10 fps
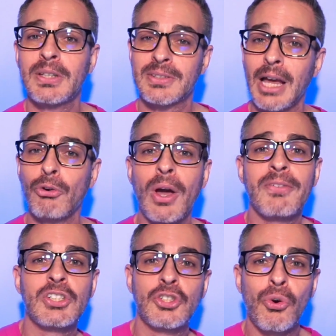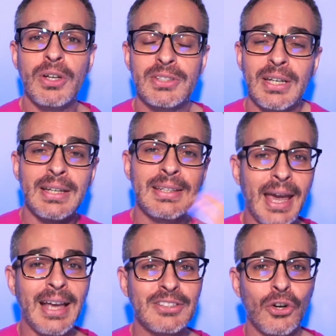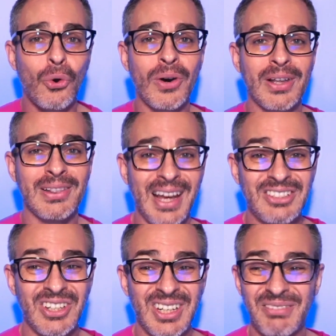means now you have a choice, gas or electric,